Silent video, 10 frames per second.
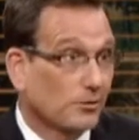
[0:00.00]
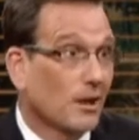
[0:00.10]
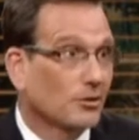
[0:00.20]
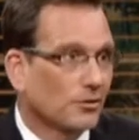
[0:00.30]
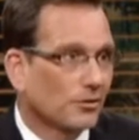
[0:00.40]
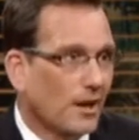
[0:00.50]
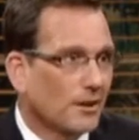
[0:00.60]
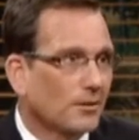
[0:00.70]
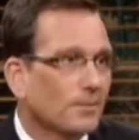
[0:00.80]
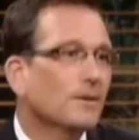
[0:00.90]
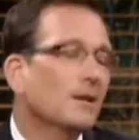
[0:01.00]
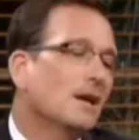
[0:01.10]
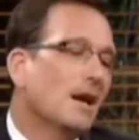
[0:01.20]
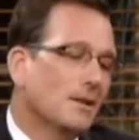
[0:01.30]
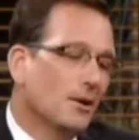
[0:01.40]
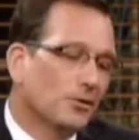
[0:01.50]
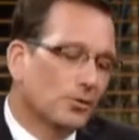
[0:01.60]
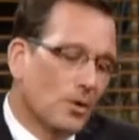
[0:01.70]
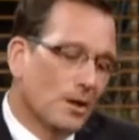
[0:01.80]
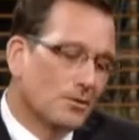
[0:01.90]
presidential cycle, and they
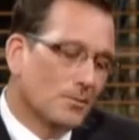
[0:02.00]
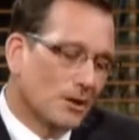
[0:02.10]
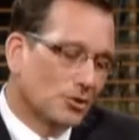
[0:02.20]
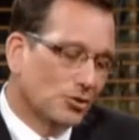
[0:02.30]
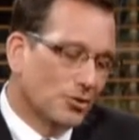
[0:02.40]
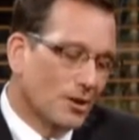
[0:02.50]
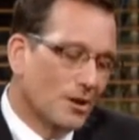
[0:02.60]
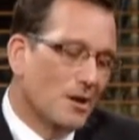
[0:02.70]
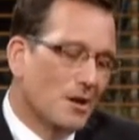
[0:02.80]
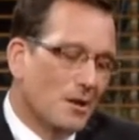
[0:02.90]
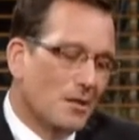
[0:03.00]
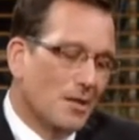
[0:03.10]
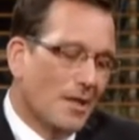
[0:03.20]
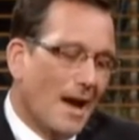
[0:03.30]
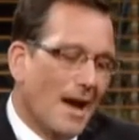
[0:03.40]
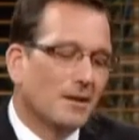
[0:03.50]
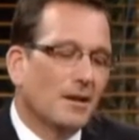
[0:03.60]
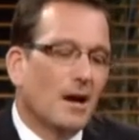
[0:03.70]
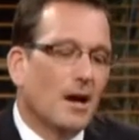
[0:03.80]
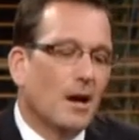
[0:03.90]
also wanted to make sure
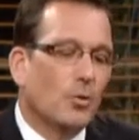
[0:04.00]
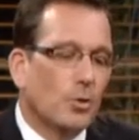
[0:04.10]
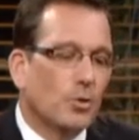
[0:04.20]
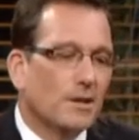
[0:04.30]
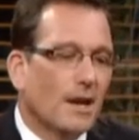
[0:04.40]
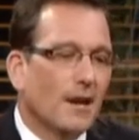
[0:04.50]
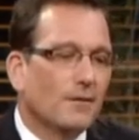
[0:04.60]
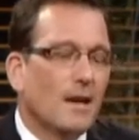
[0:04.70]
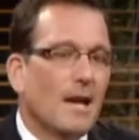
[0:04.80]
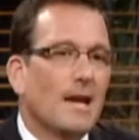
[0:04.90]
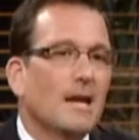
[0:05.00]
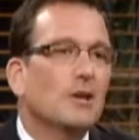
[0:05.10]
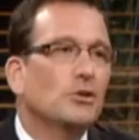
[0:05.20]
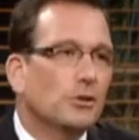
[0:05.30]
that we wouldn't have a